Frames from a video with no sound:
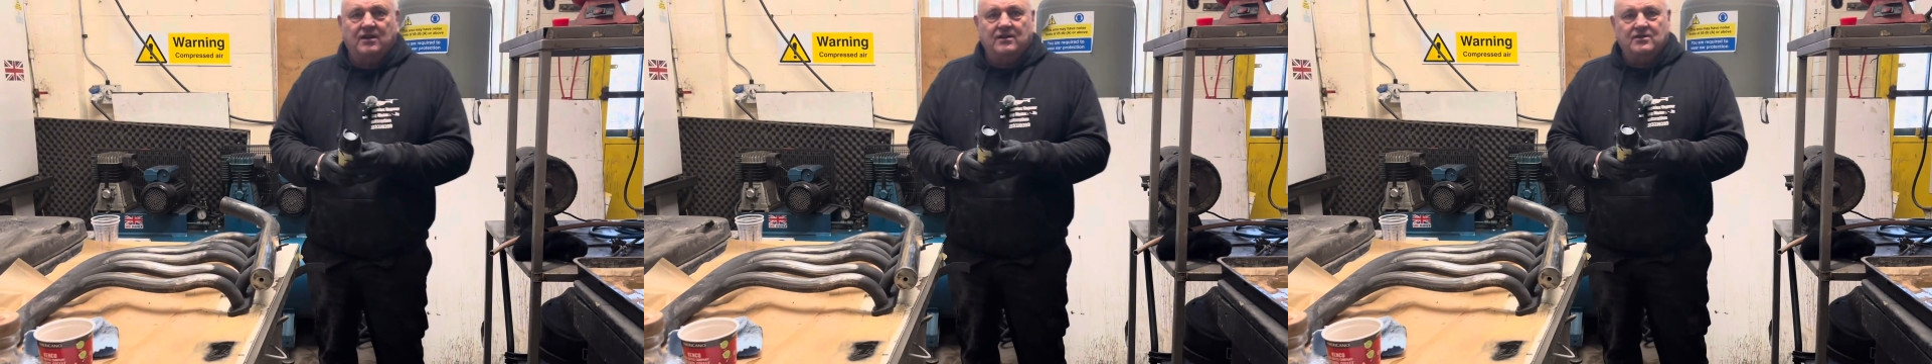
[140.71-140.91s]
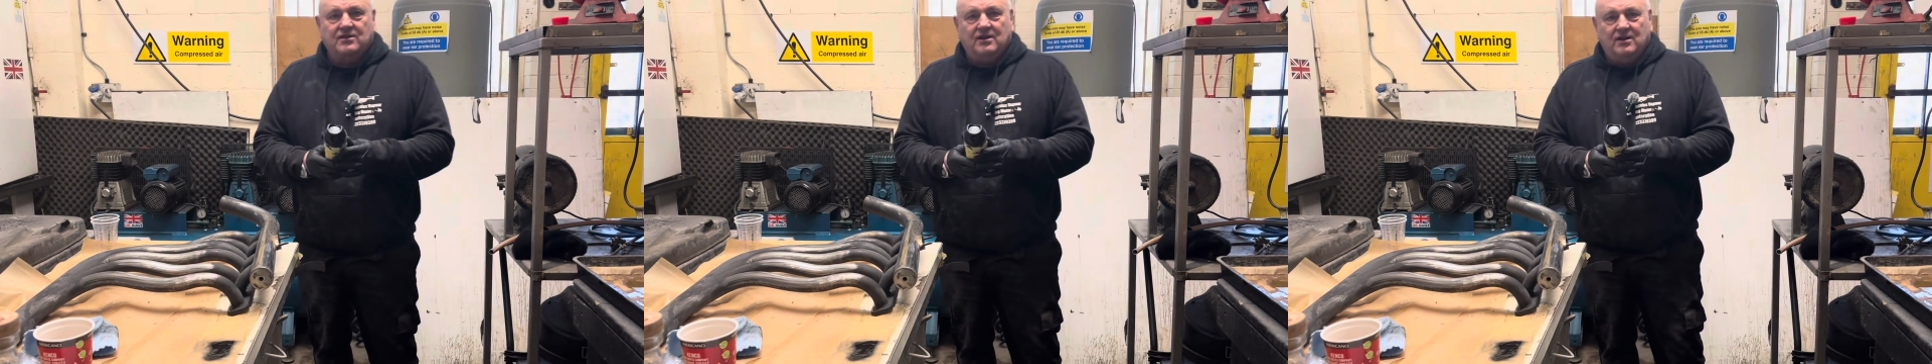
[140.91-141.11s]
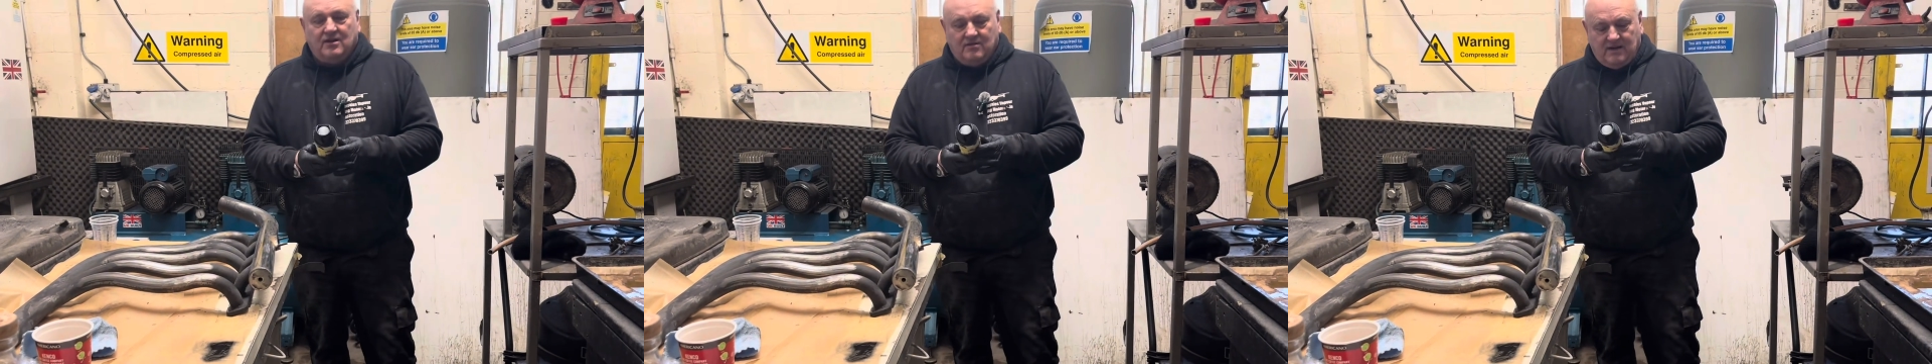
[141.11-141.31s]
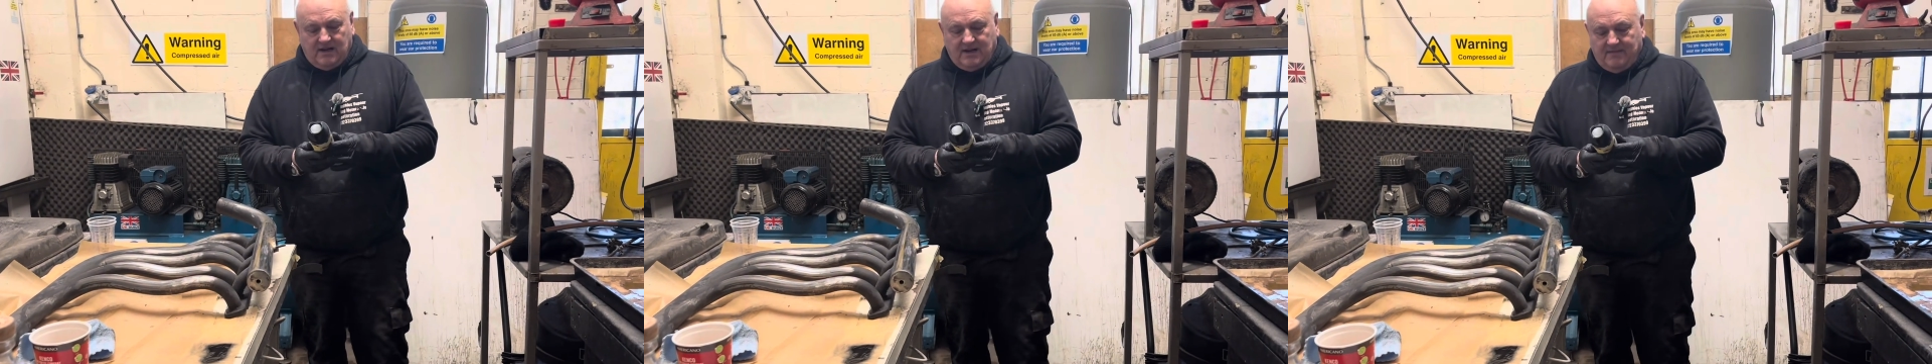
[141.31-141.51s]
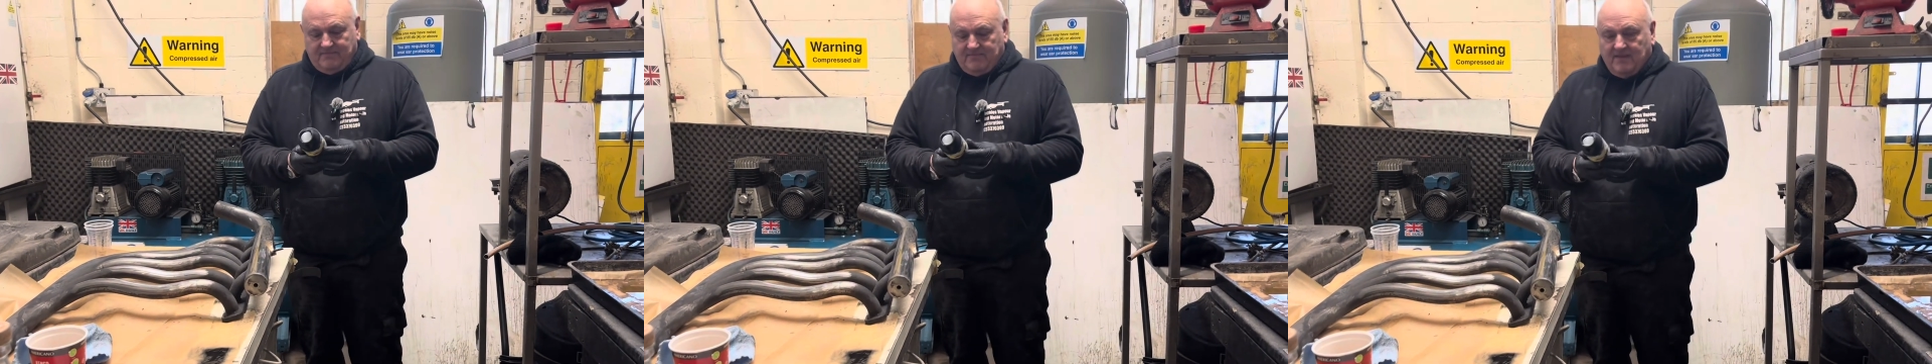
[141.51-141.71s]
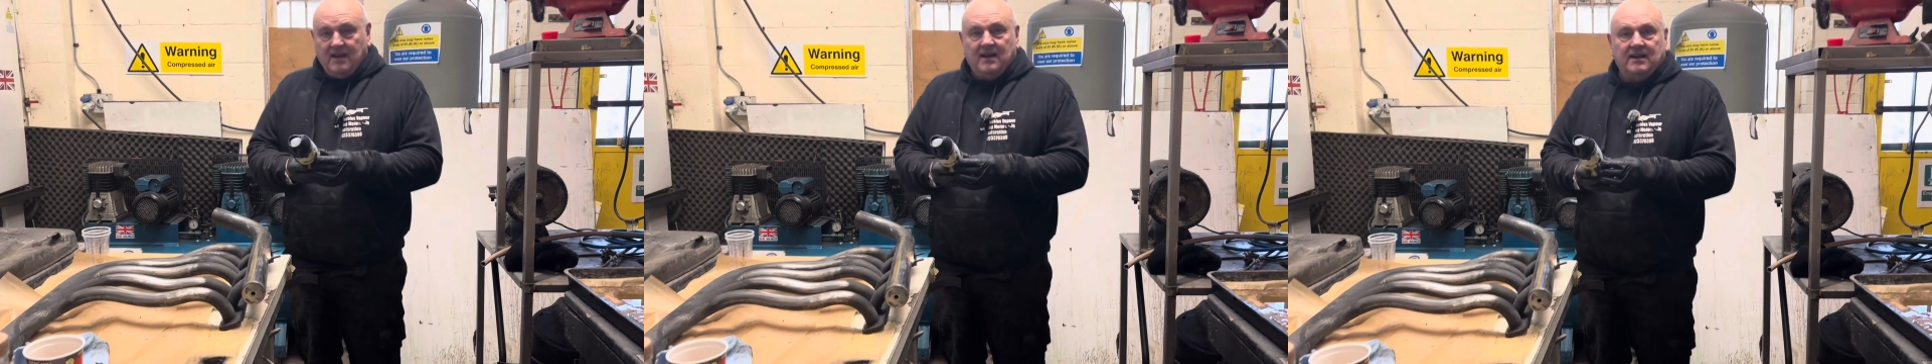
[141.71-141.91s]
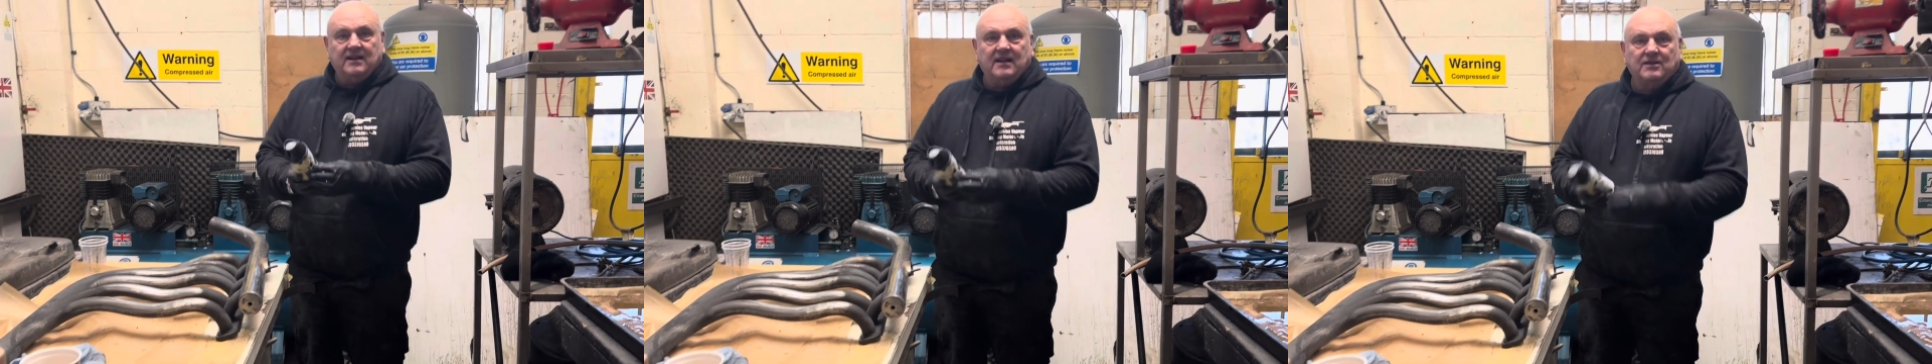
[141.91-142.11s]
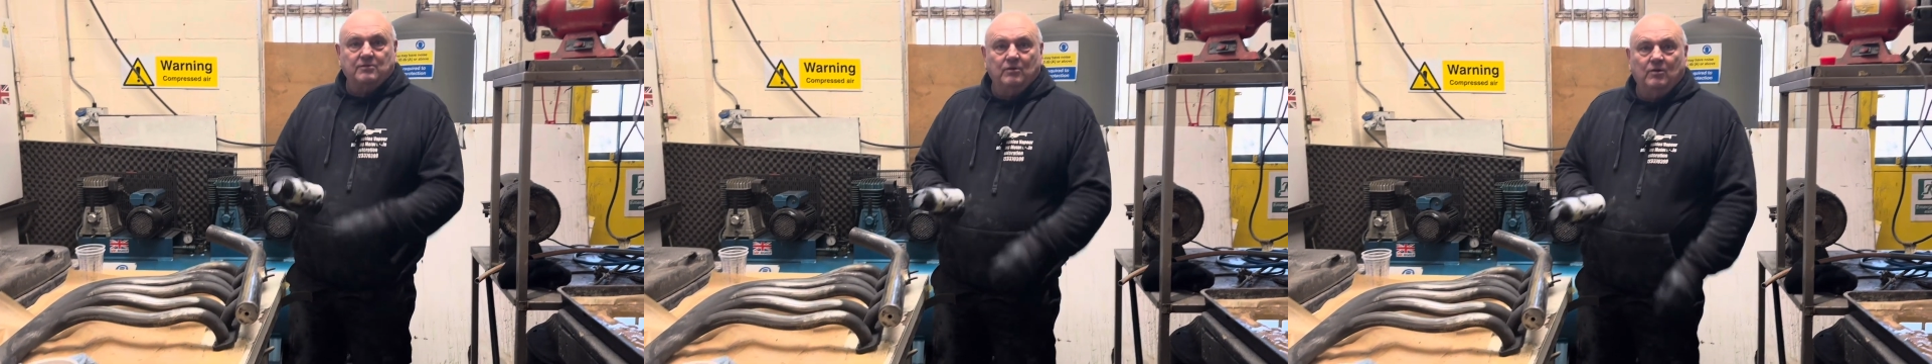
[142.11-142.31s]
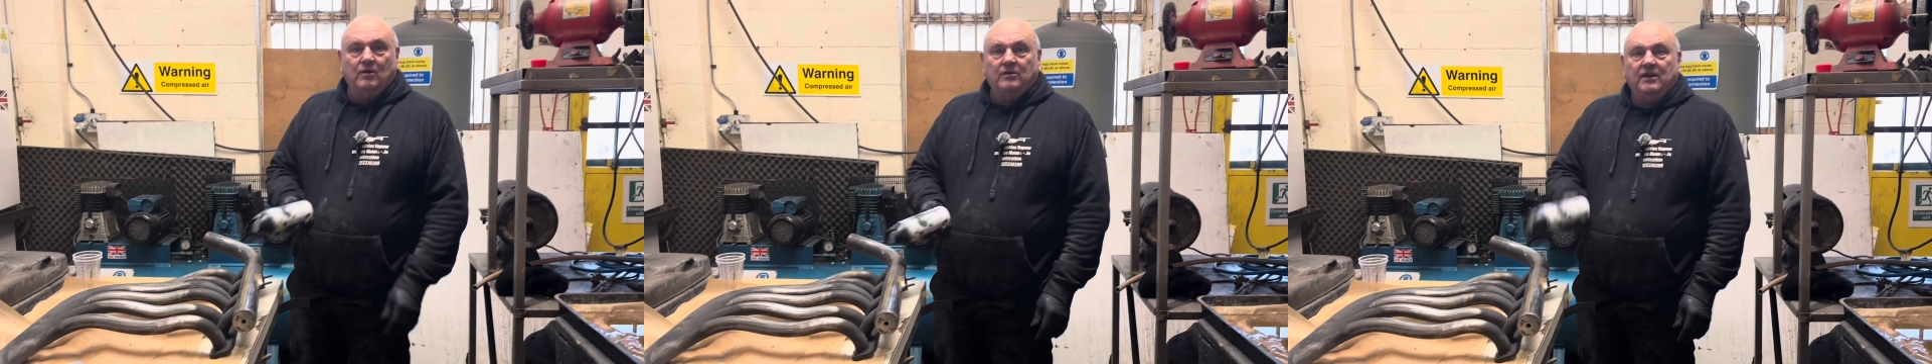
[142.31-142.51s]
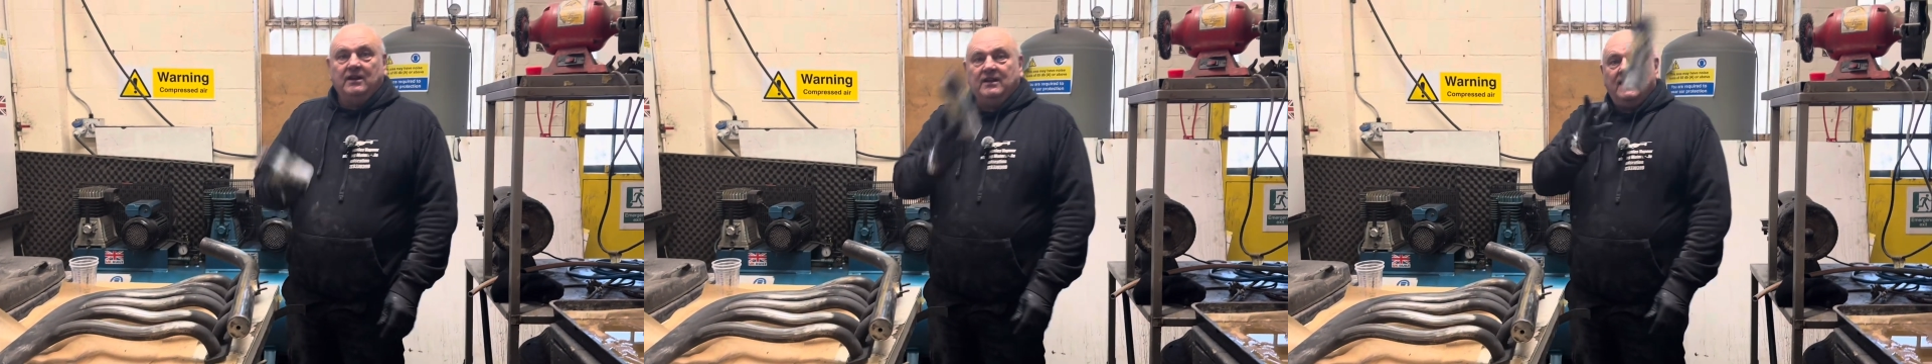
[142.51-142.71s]
so guess we
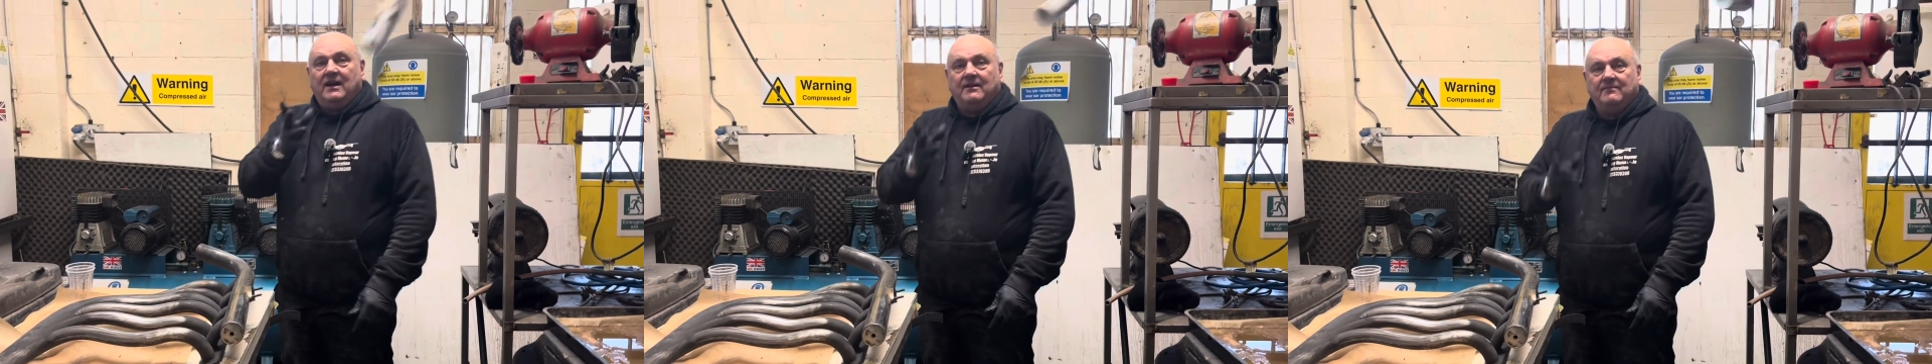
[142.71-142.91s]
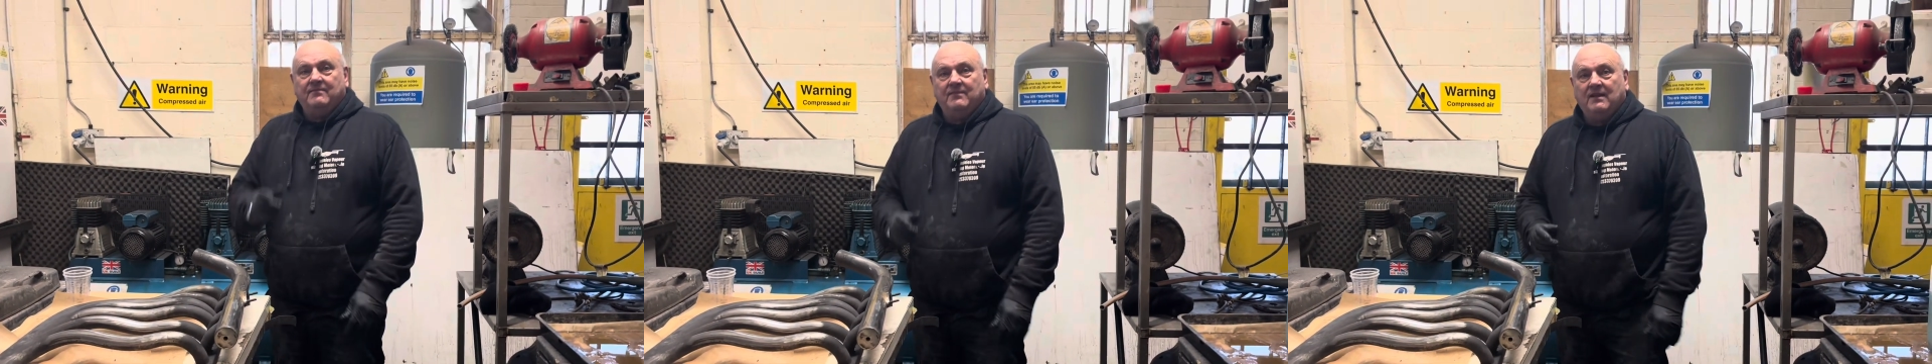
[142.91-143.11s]
won't need that.